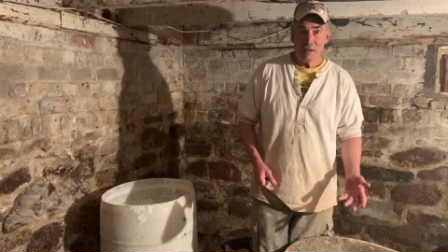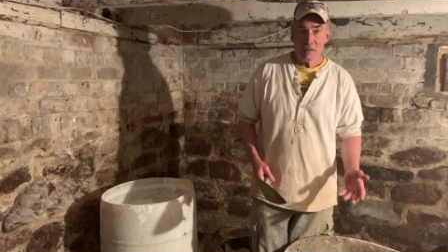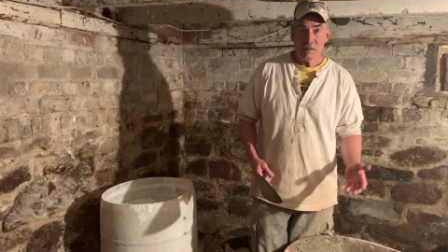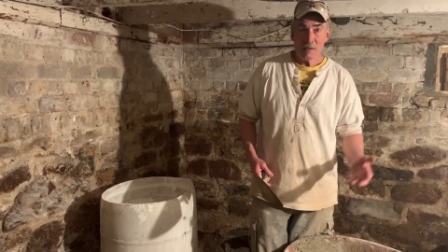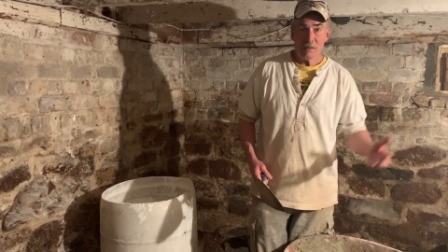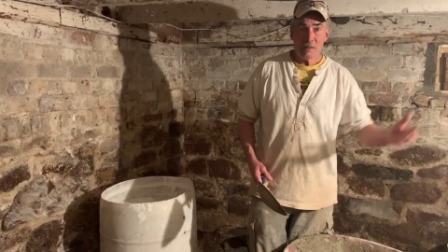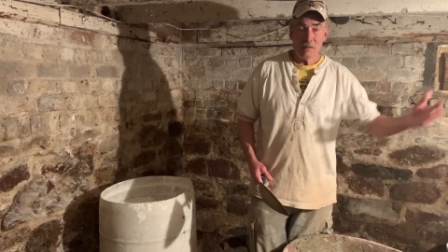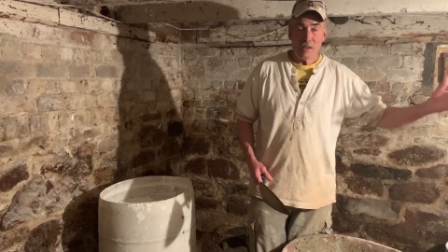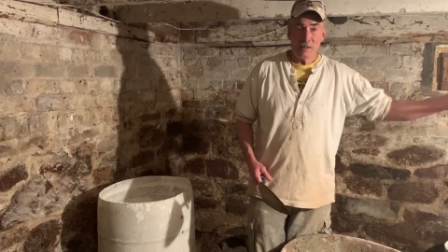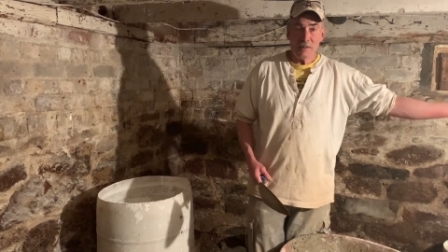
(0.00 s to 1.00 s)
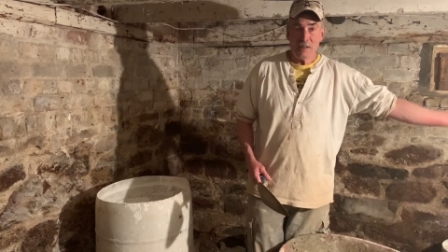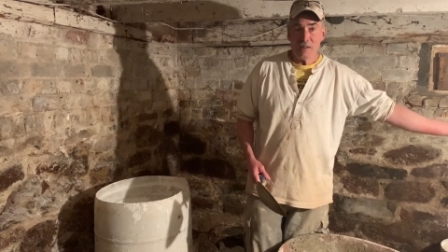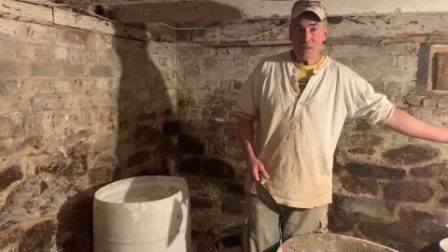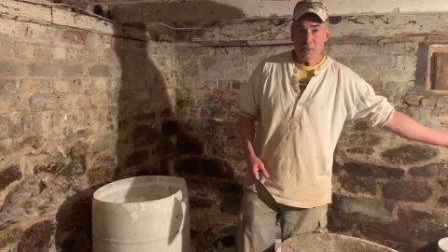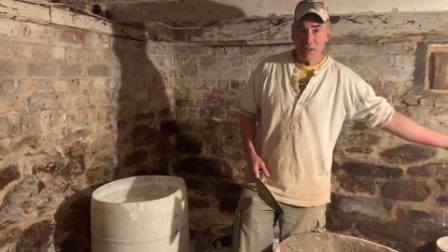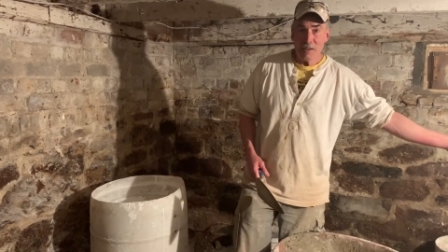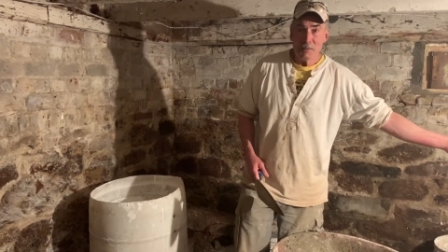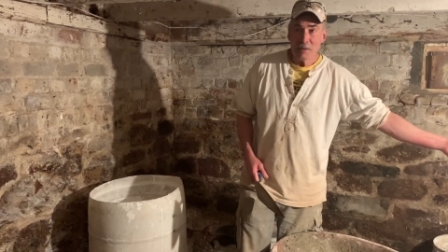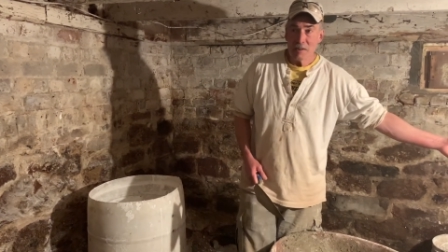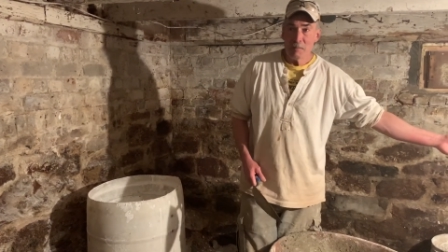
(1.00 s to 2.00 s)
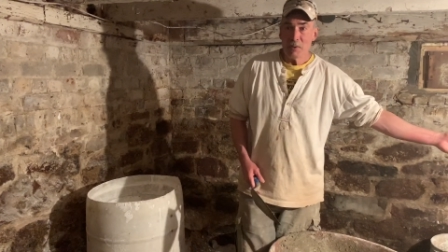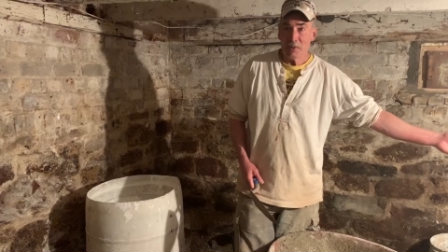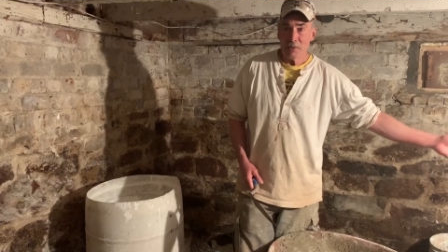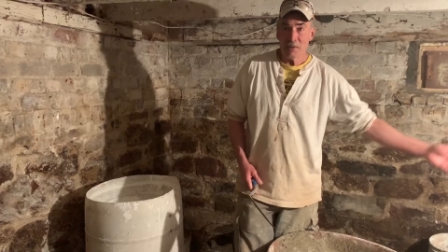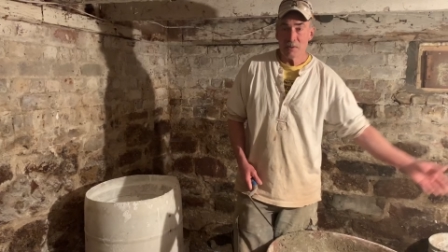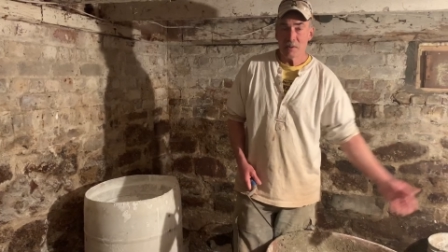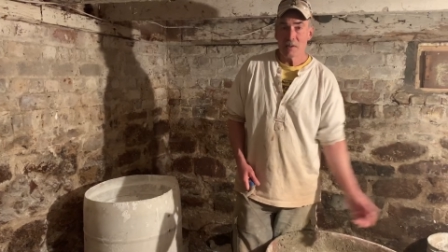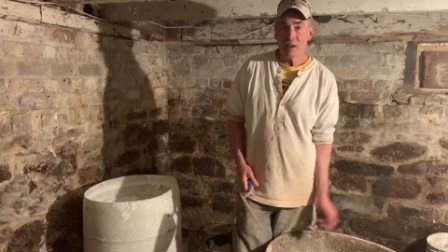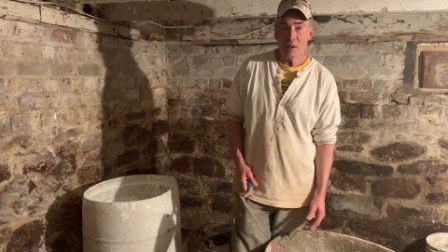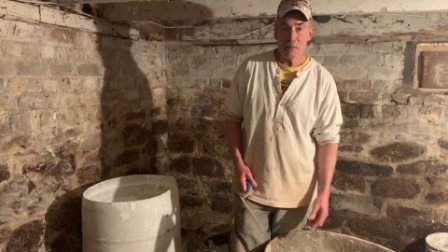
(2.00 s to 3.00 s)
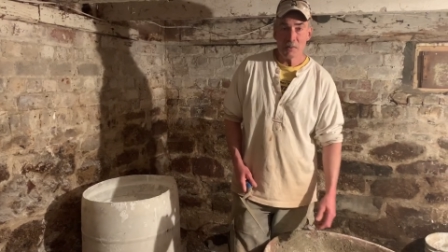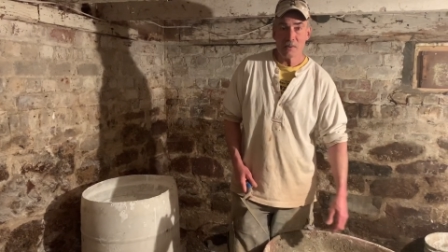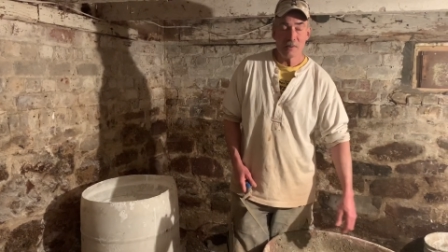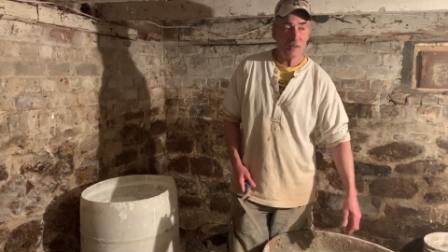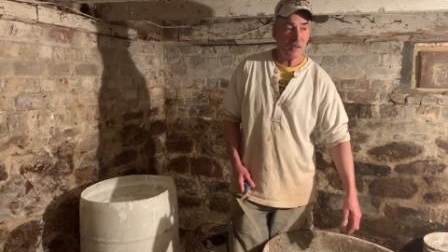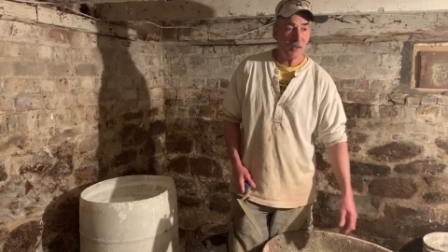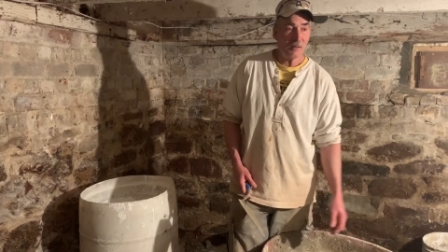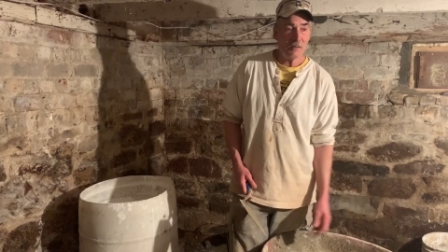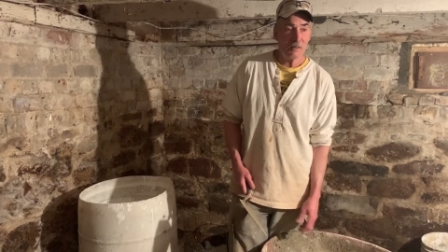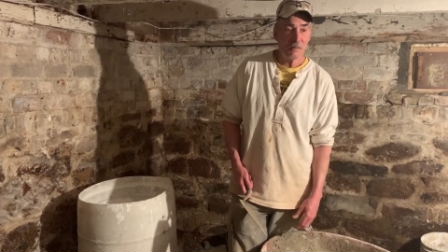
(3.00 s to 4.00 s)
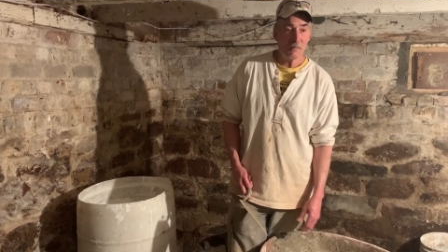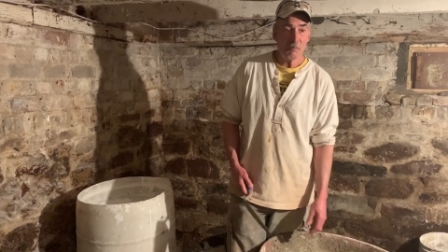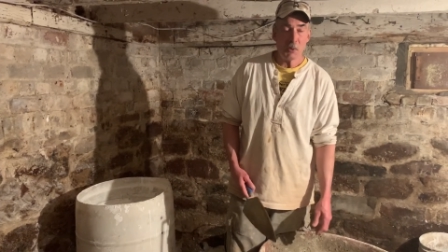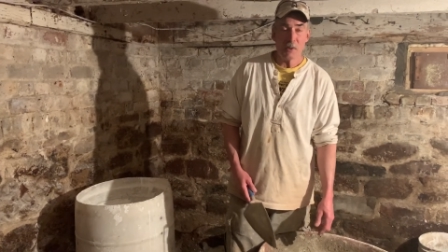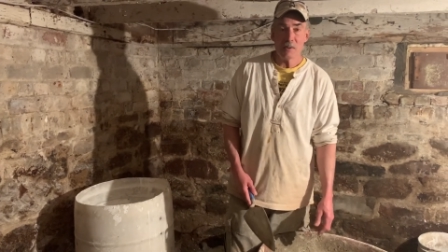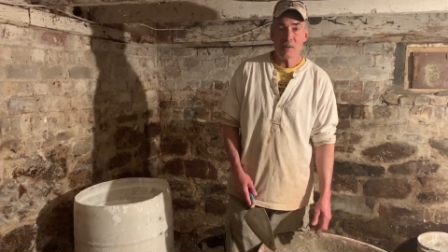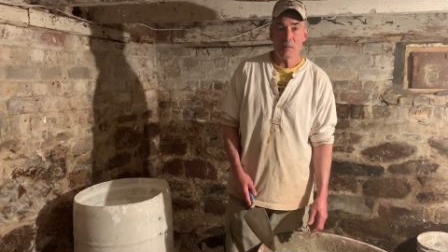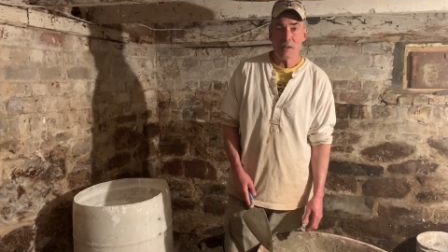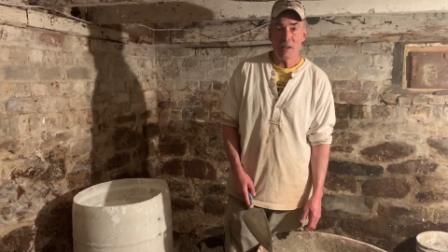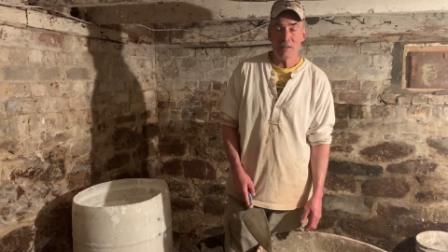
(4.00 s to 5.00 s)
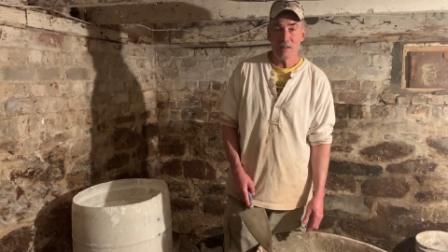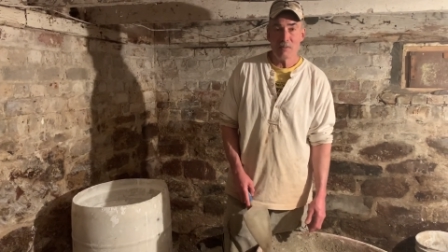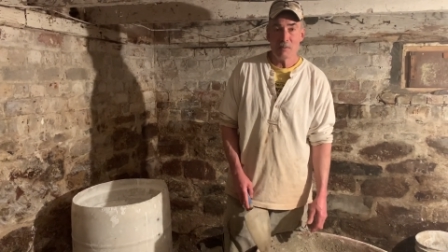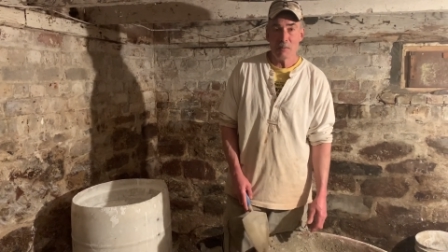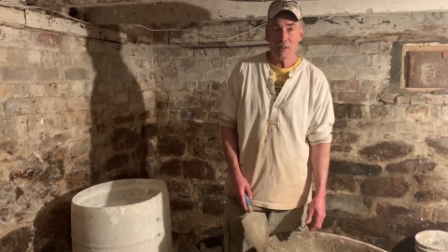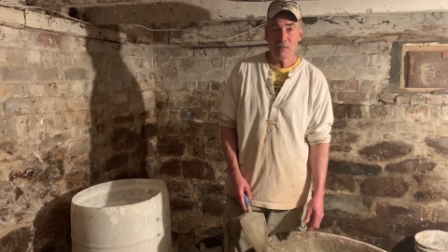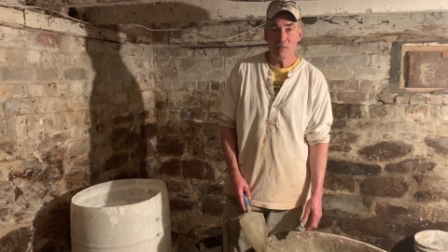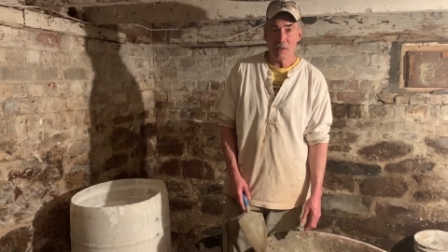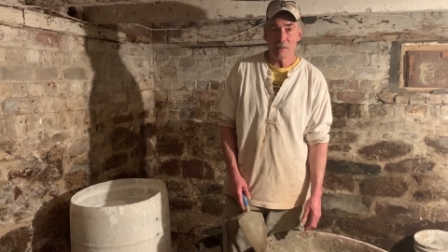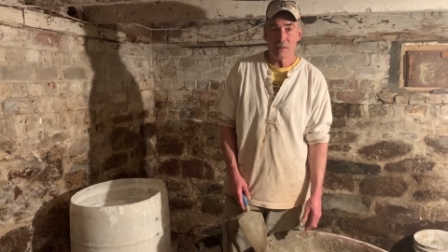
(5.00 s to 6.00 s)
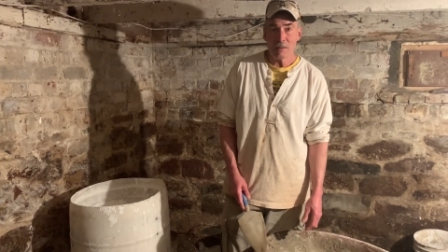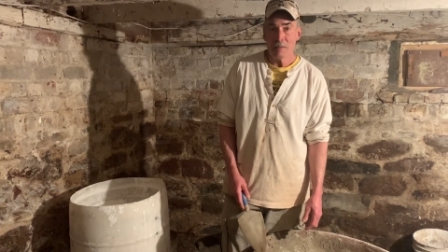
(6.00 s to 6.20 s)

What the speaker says: In the 1808, when they built this house, they had Portland cement hadn't even been invented.